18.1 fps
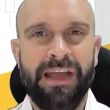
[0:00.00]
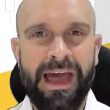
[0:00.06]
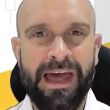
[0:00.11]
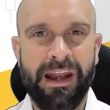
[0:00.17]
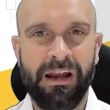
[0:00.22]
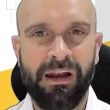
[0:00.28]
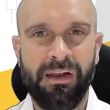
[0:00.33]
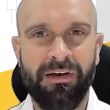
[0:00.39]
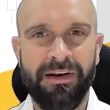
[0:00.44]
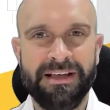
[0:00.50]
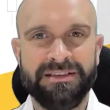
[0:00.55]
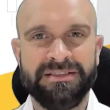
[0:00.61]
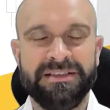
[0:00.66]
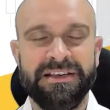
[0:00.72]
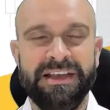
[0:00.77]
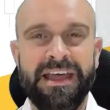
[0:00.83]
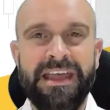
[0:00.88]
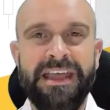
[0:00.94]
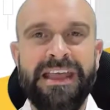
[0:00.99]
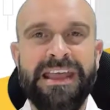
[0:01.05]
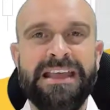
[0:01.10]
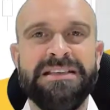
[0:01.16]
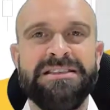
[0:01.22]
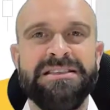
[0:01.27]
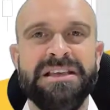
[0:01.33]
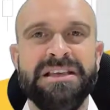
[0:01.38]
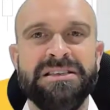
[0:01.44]
analyze today.
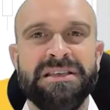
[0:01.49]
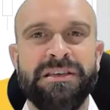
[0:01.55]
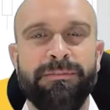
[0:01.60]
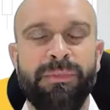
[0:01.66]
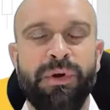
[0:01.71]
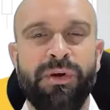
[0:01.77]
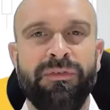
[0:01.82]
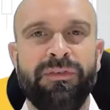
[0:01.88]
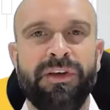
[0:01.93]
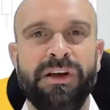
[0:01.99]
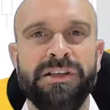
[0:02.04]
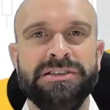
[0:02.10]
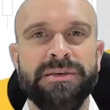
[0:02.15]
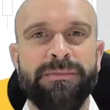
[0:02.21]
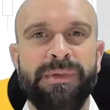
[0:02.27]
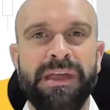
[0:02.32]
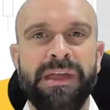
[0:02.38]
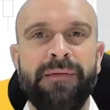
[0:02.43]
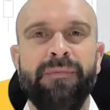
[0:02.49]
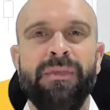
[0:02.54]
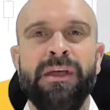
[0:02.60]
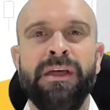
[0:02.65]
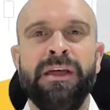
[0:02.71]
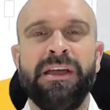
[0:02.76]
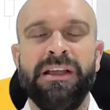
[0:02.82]
Is this move going to be